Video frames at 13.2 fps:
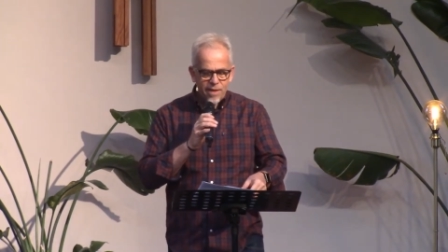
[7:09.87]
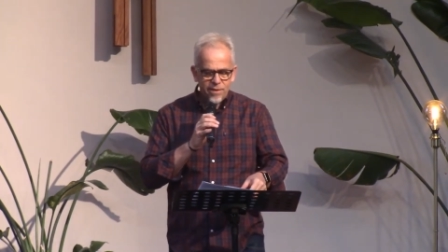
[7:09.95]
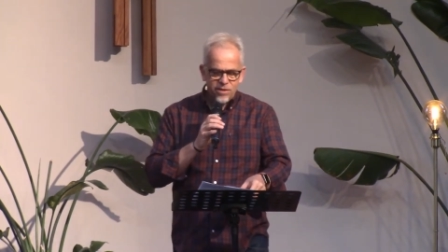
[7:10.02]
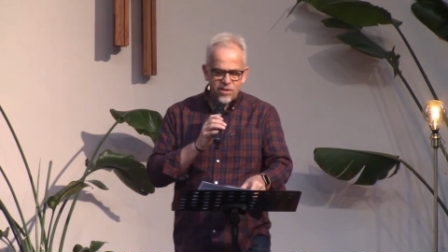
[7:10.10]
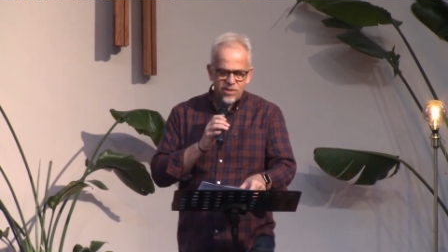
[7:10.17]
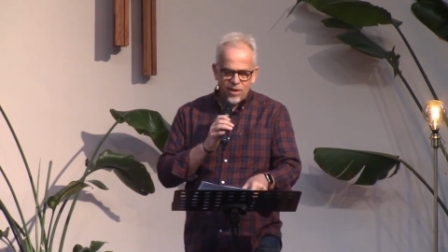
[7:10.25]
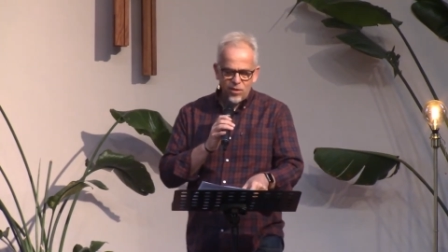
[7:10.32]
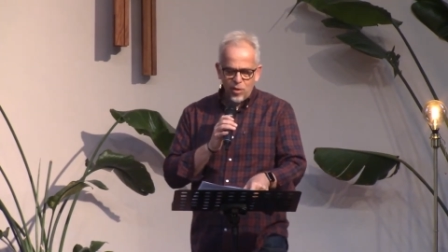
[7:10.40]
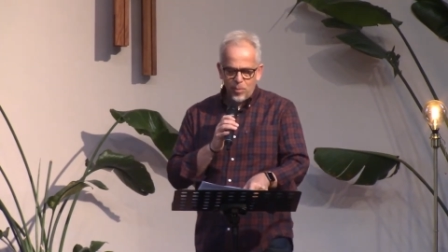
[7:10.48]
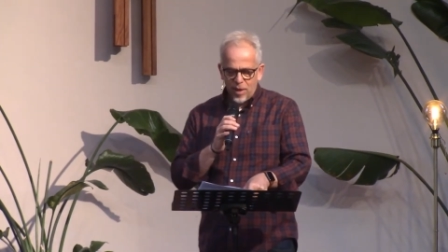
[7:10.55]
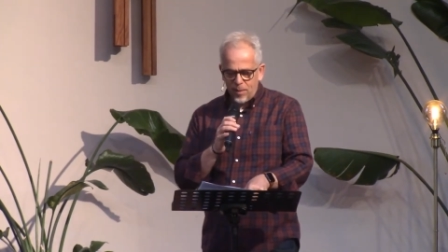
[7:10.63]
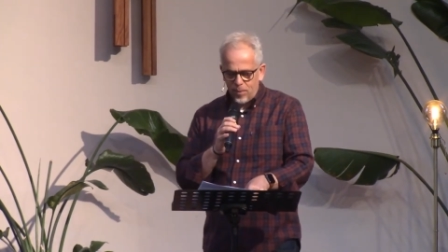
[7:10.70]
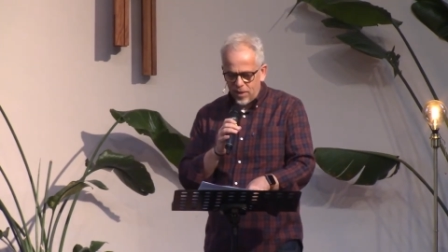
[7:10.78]
This is how the
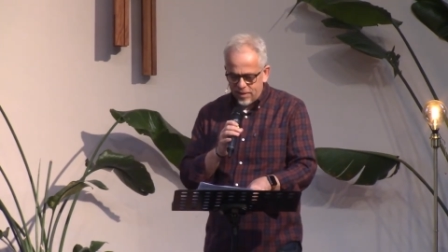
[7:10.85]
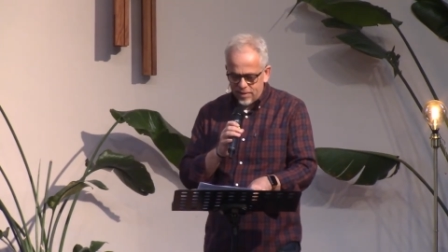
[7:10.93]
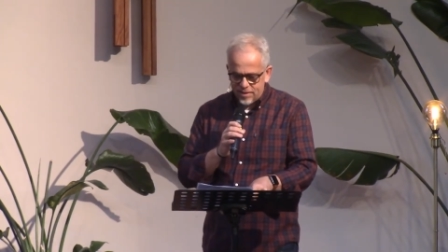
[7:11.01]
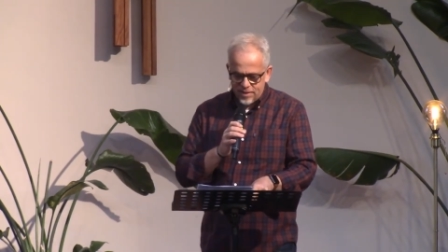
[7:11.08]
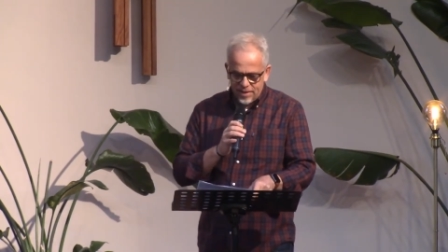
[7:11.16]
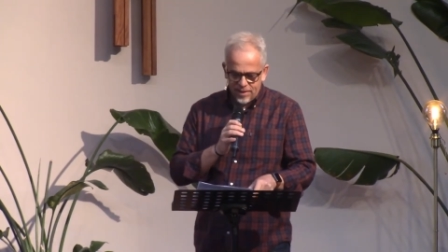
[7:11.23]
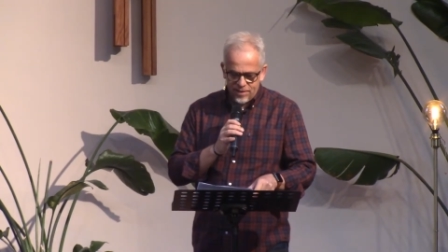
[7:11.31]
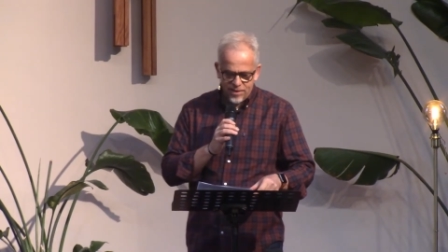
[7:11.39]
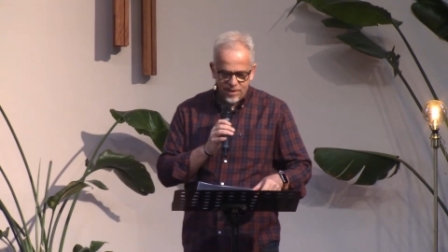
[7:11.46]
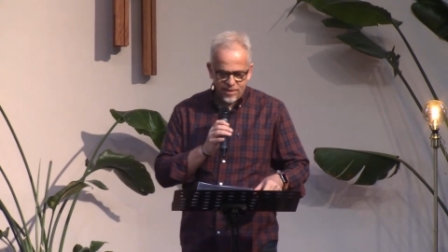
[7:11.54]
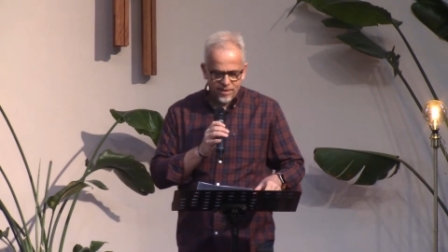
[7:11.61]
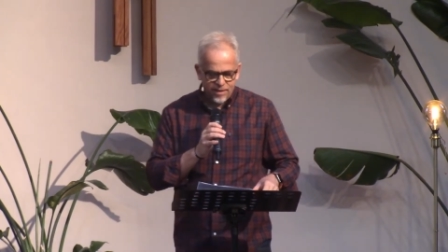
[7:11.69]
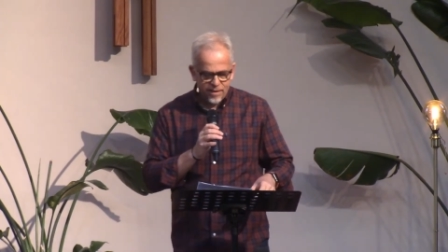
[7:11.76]
Bible understands it.